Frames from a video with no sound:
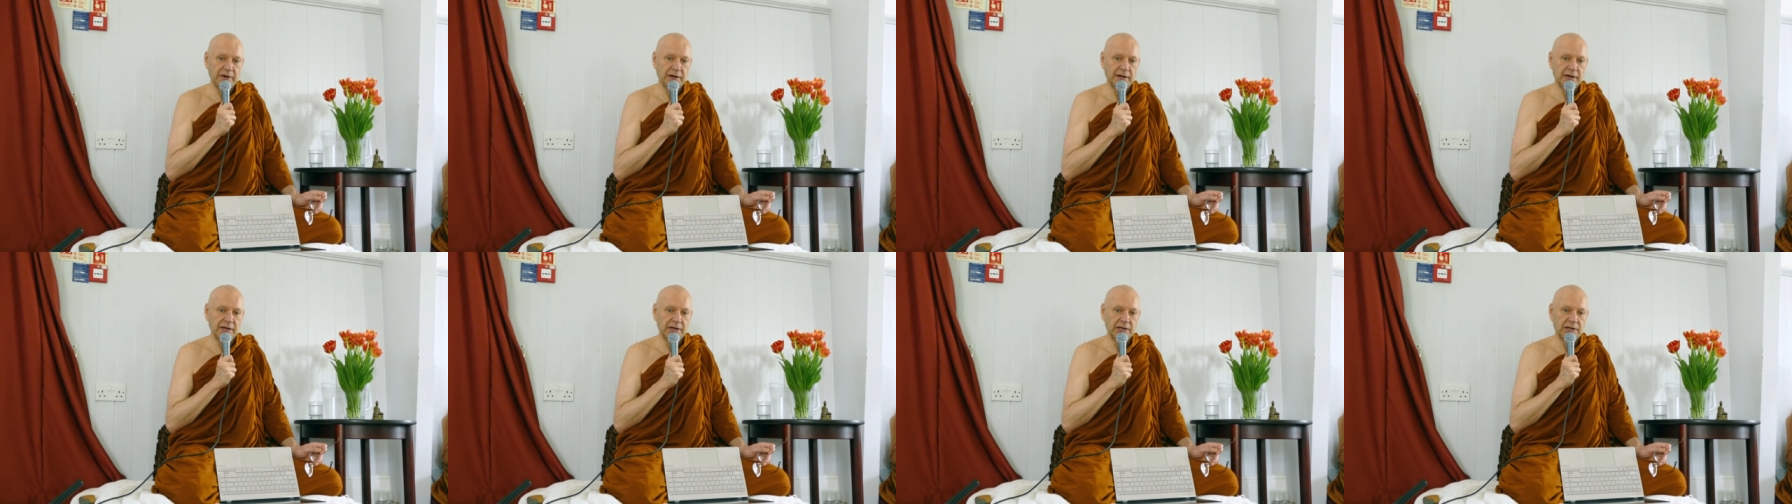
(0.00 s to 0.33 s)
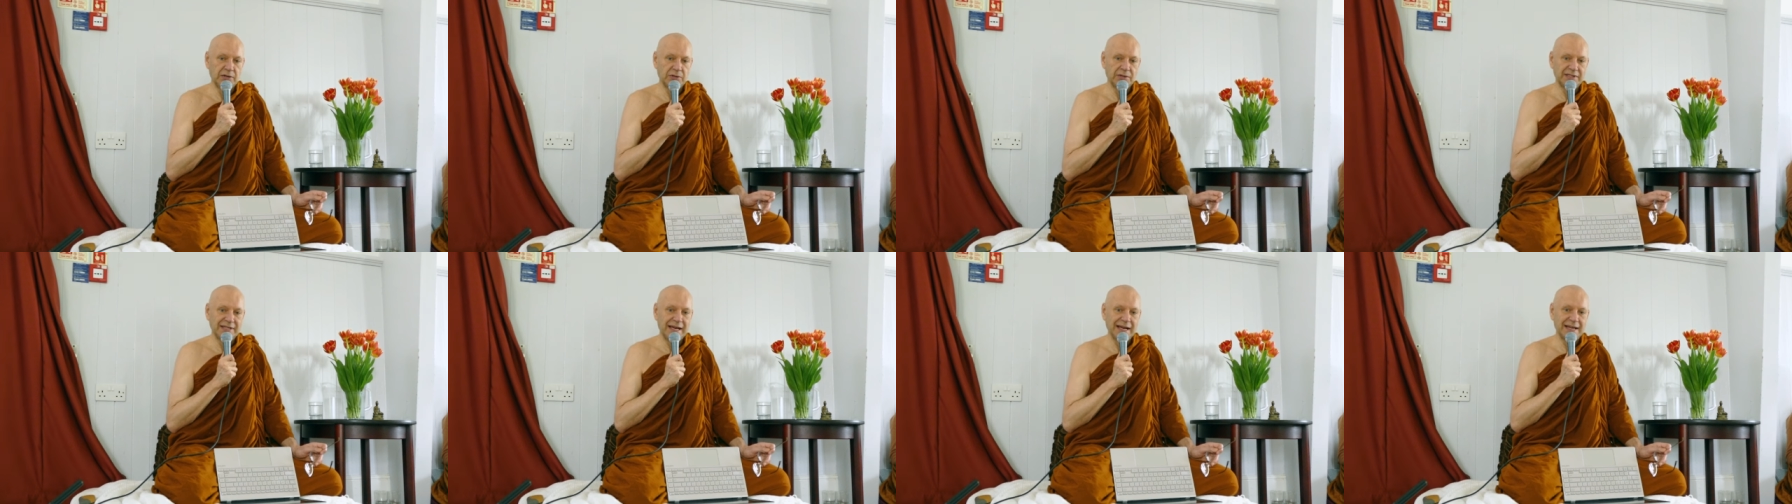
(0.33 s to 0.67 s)
Uh,
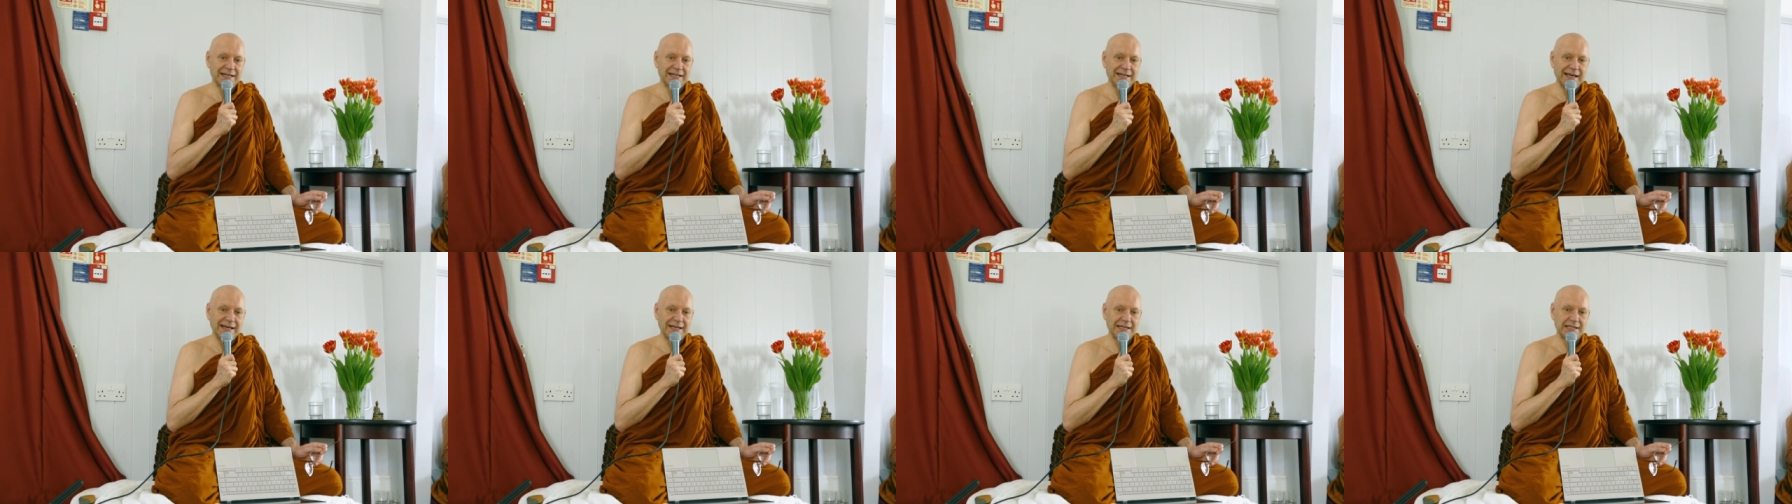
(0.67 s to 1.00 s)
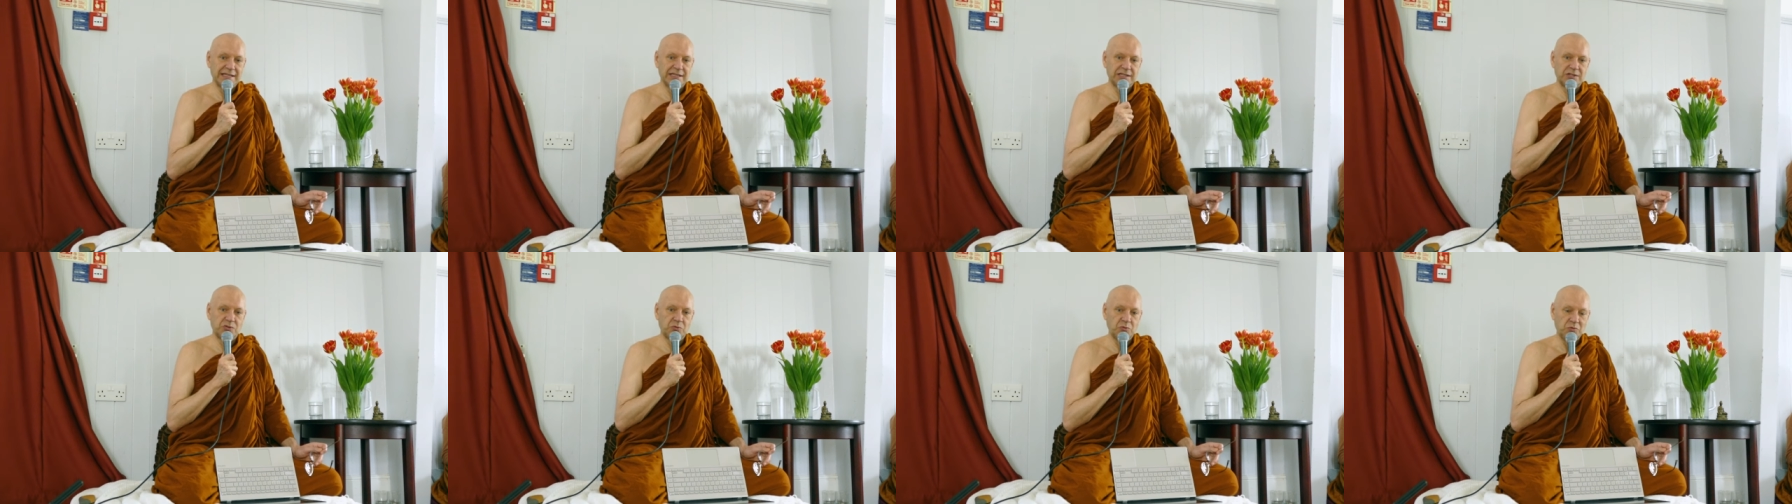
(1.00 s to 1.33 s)
so it's actually
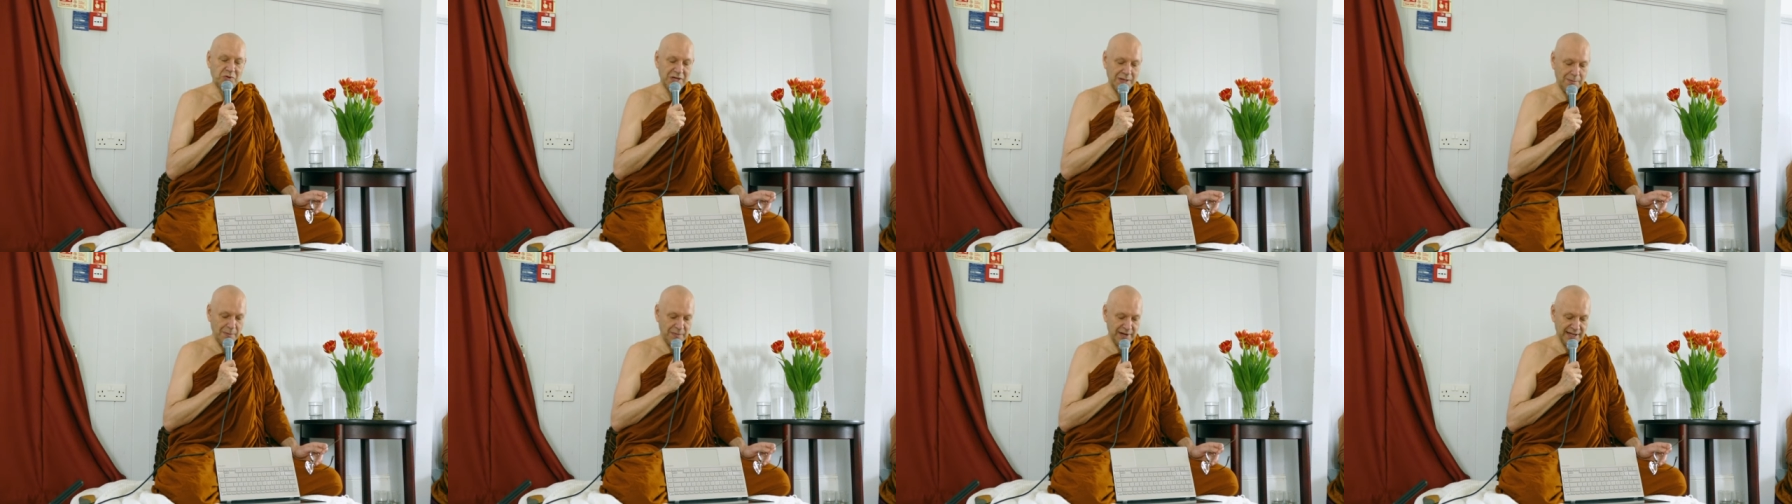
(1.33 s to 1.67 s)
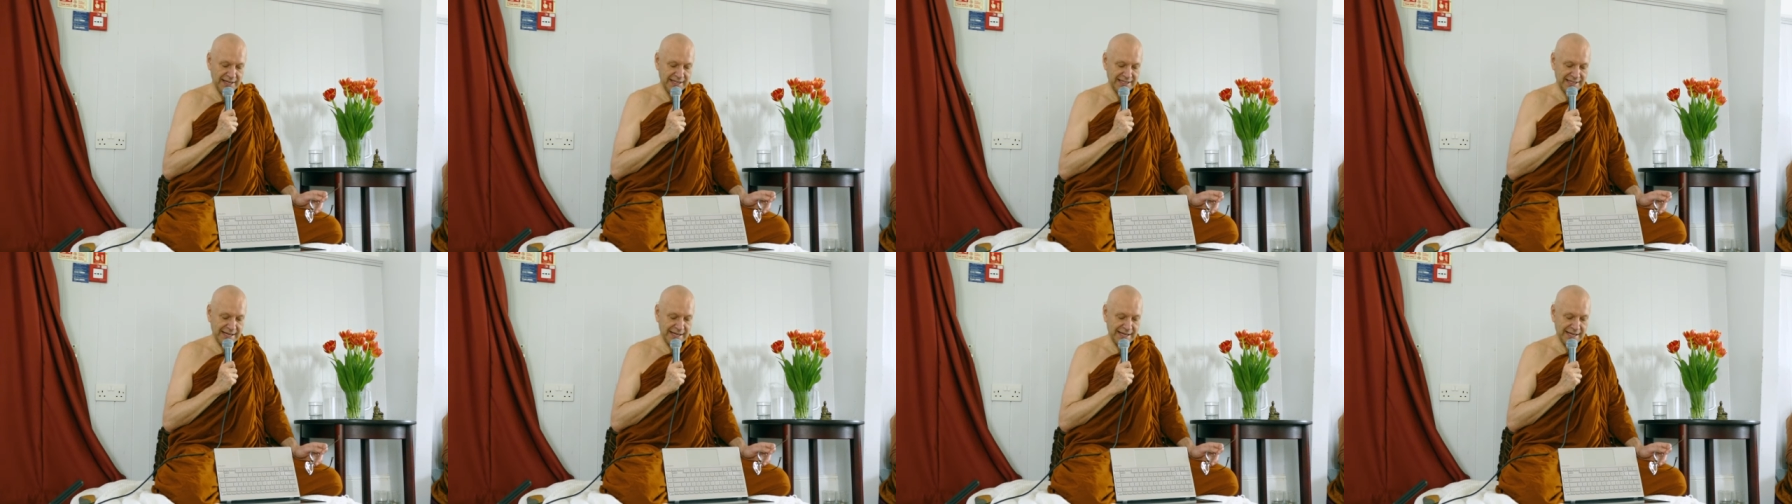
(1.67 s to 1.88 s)
extremely